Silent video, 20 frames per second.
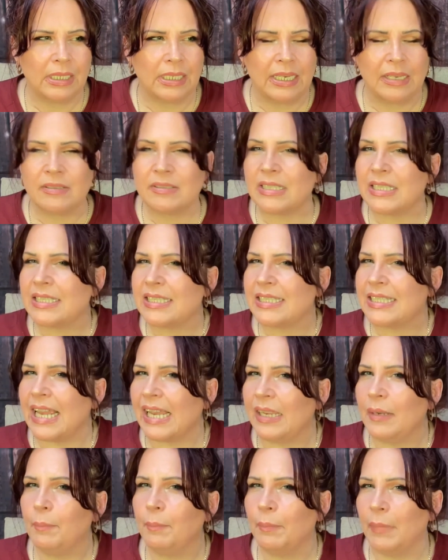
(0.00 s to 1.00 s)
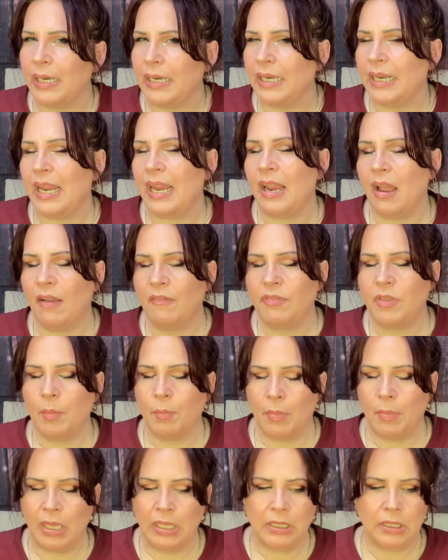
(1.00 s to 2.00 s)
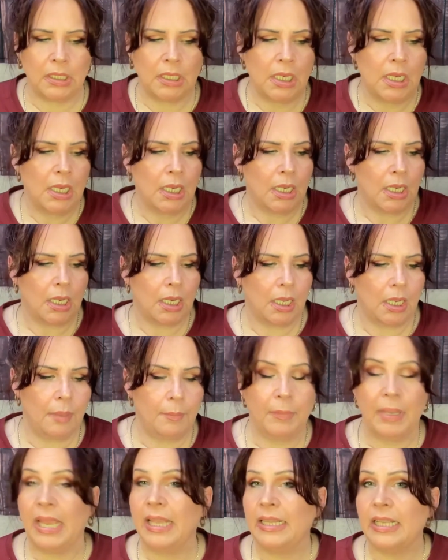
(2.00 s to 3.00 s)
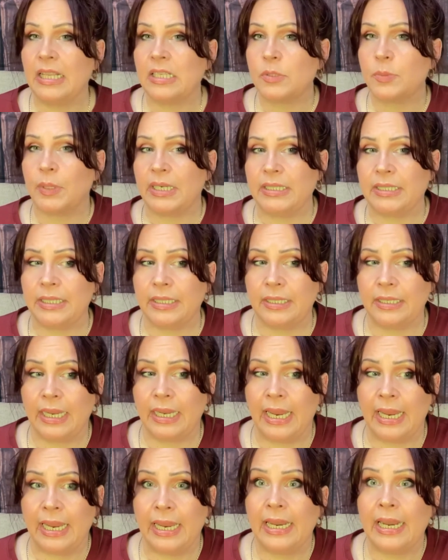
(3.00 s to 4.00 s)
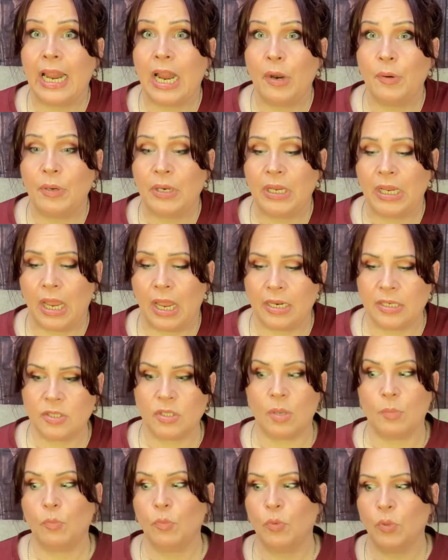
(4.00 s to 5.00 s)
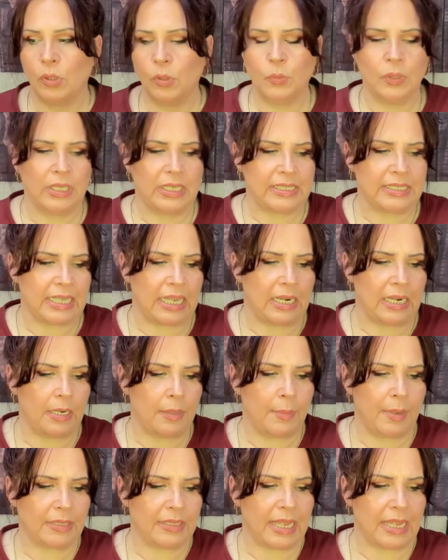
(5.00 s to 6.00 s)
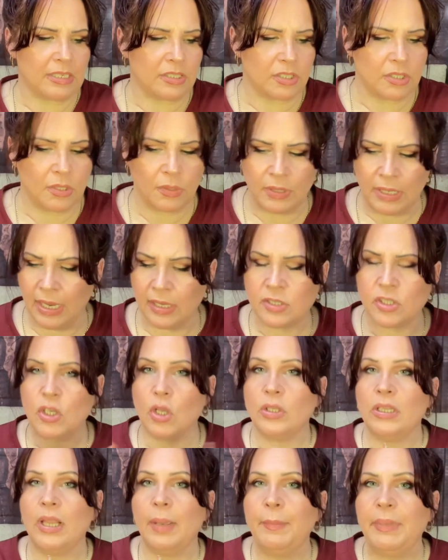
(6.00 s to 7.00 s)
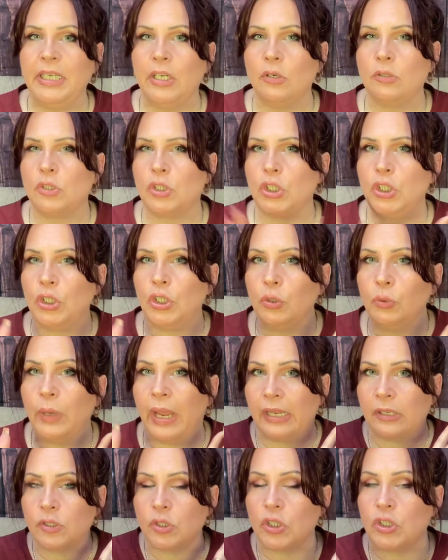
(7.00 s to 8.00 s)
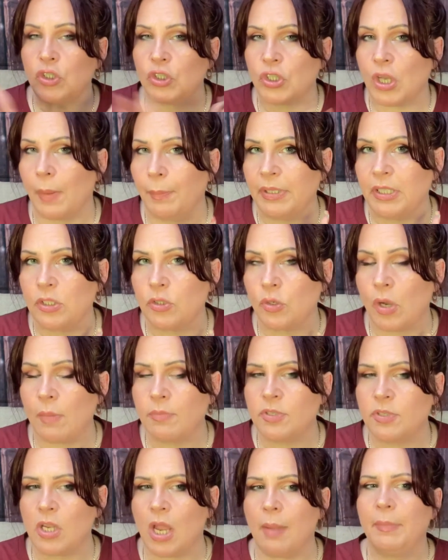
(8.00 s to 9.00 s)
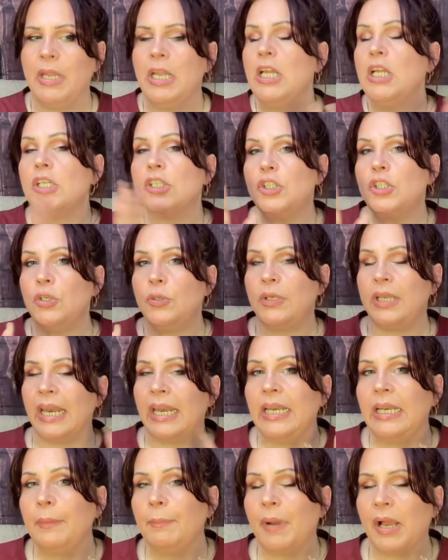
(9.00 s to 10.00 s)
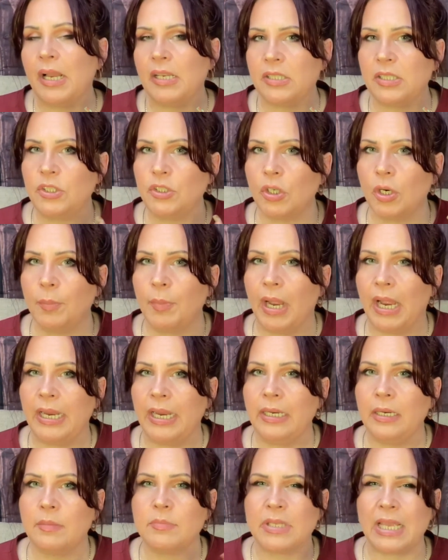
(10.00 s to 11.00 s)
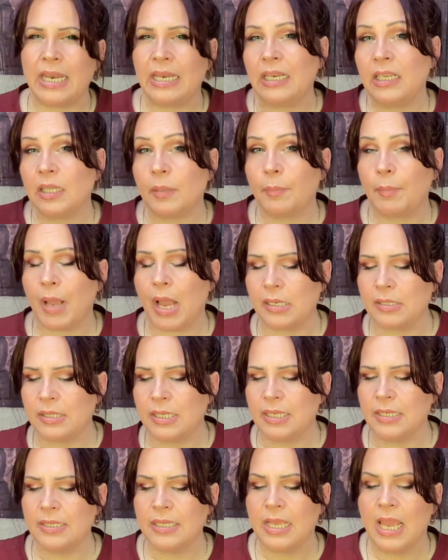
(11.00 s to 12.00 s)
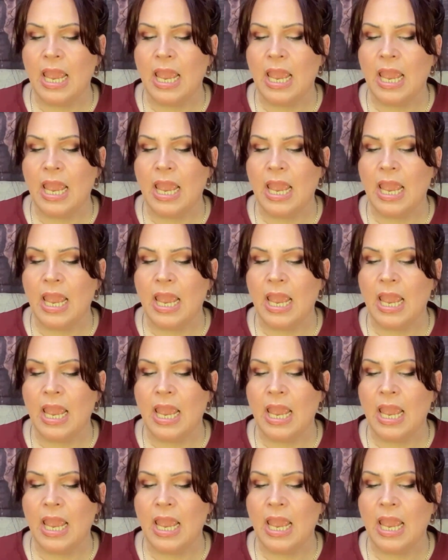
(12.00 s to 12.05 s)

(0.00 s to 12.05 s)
It was the second Monday of the month. And that's what I did. And I already got it. So I'm really, really excited about that. So yeah, so let me know. Do you actually shop in the drop shop? Do you get any BoxyCharm items, any of the boxes?